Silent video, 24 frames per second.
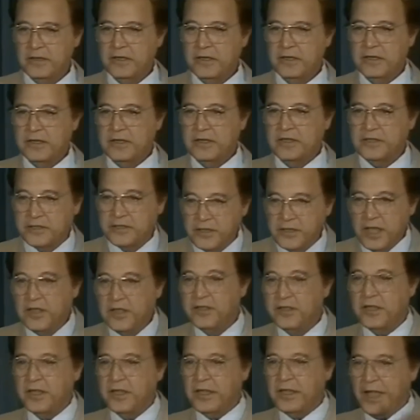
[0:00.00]

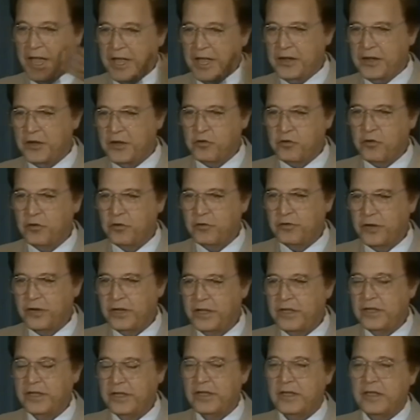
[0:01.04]
stating unequivocally
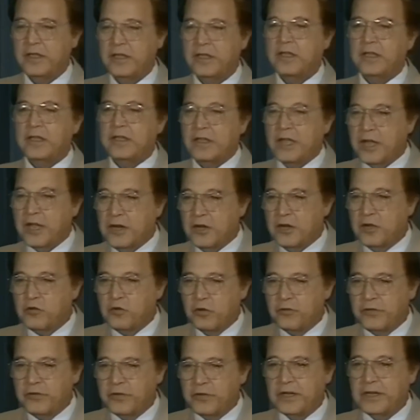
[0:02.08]

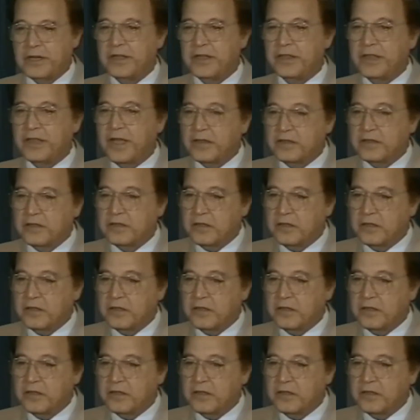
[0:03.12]
that